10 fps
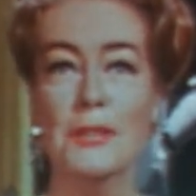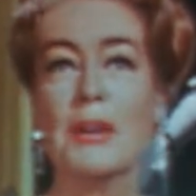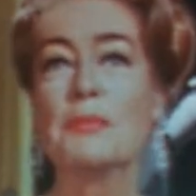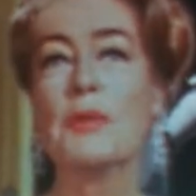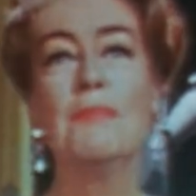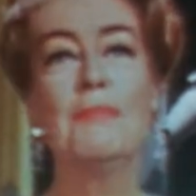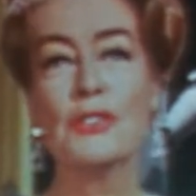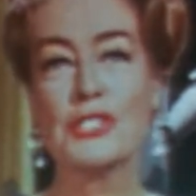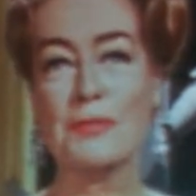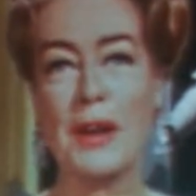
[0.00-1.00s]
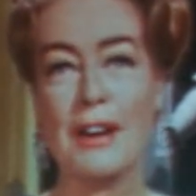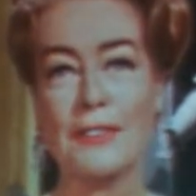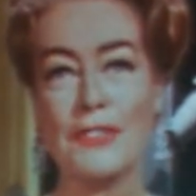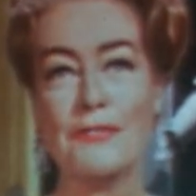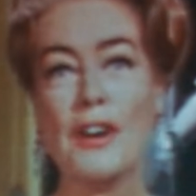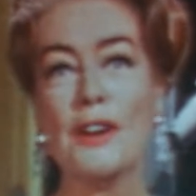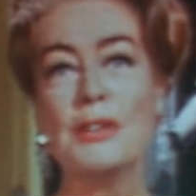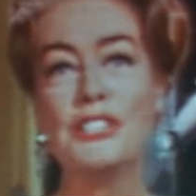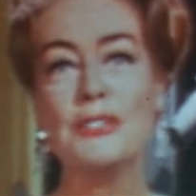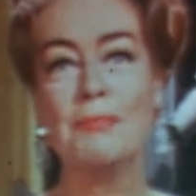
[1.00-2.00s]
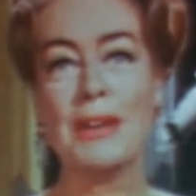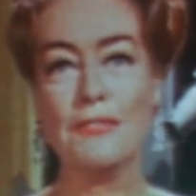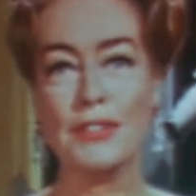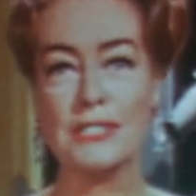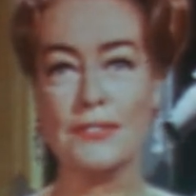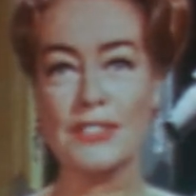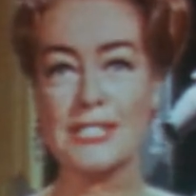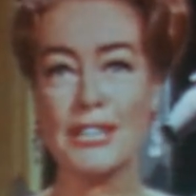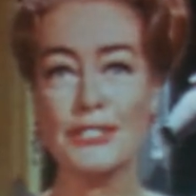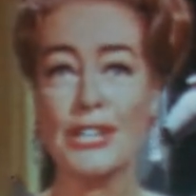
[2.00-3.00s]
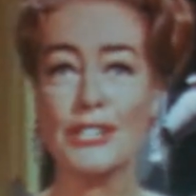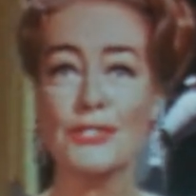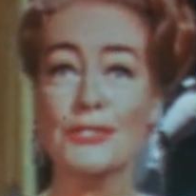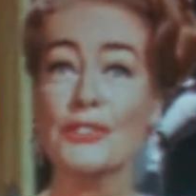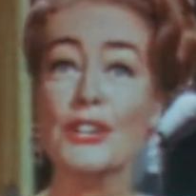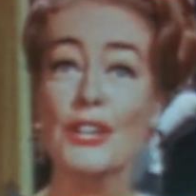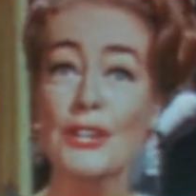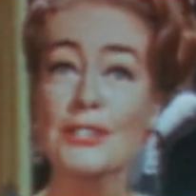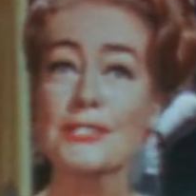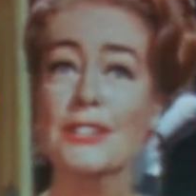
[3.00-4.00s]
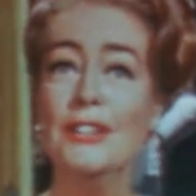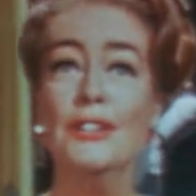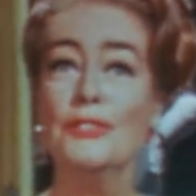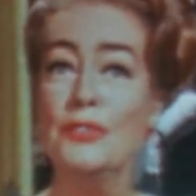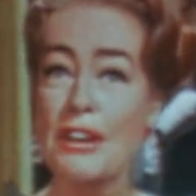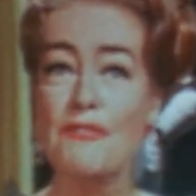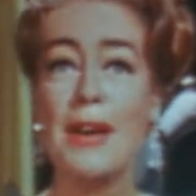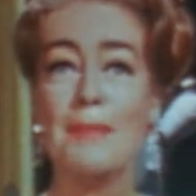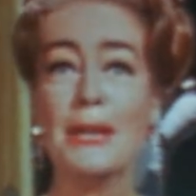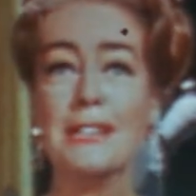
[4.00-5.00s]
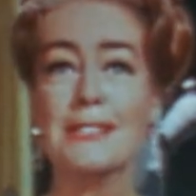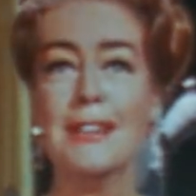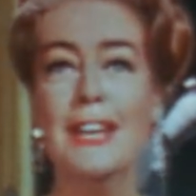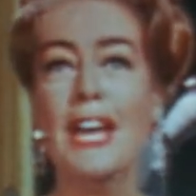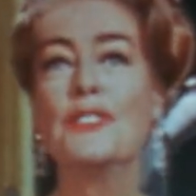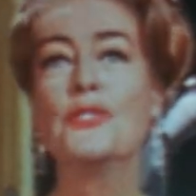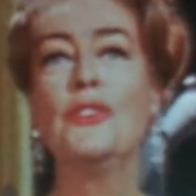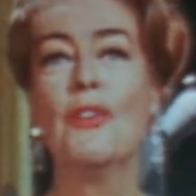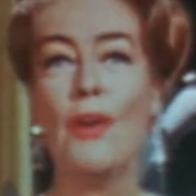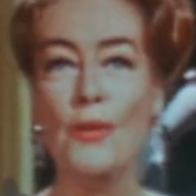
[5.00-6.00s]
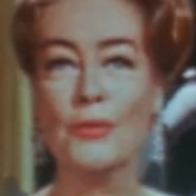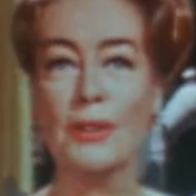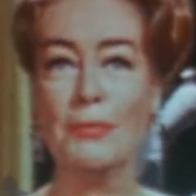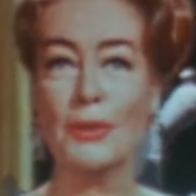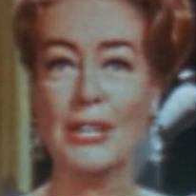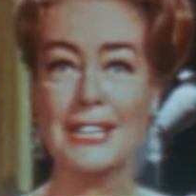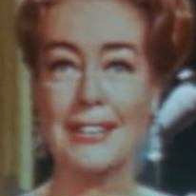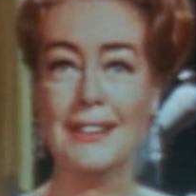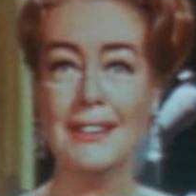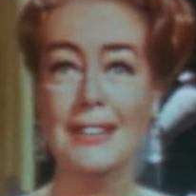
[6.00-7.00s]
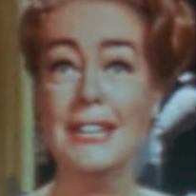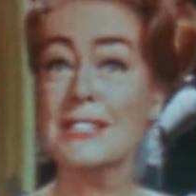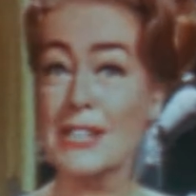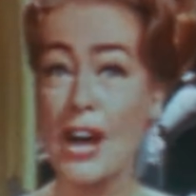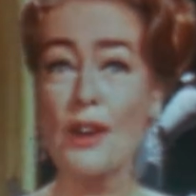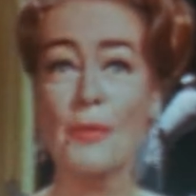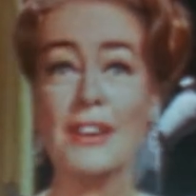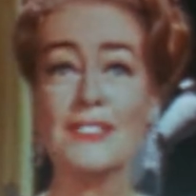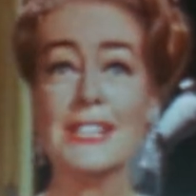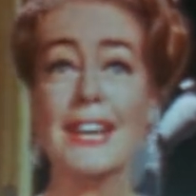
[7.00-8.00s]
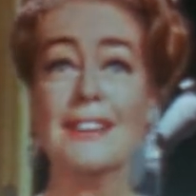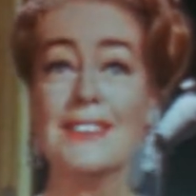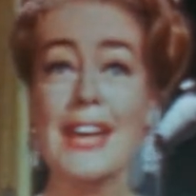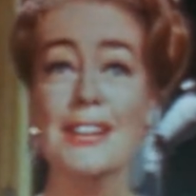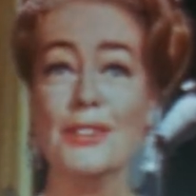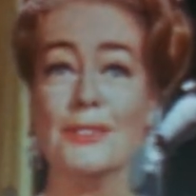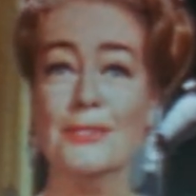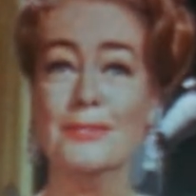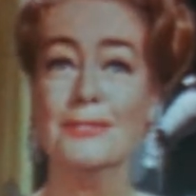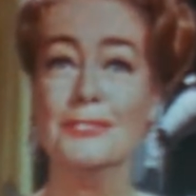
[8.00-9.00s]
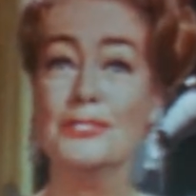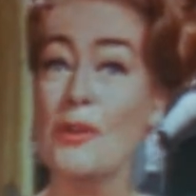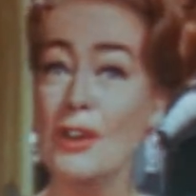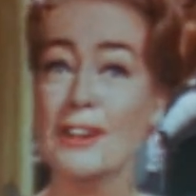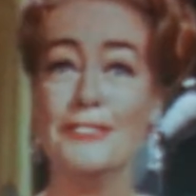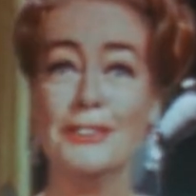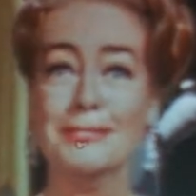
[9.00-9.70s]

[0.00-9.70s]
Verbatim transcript: But we're most proud of the far-reaching benefits of this education to the girls, to their families, and to your own community. It's our way of saying thank you to all of